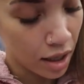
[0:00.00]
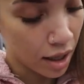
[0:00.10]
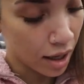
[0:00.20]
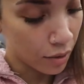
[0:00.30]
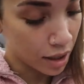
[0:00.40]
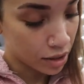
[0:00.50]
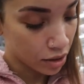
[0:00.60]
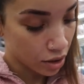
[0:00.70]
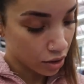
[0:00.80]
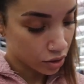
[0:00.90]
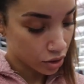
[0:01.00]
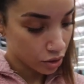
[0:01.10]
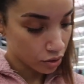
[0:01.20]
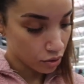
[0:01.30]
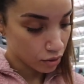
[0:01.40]
Now we need to go
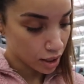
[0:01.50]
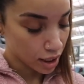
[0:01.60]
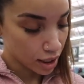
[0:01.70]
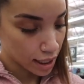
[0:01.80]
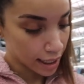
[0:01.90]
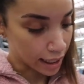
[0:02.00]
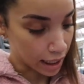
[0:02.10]
to the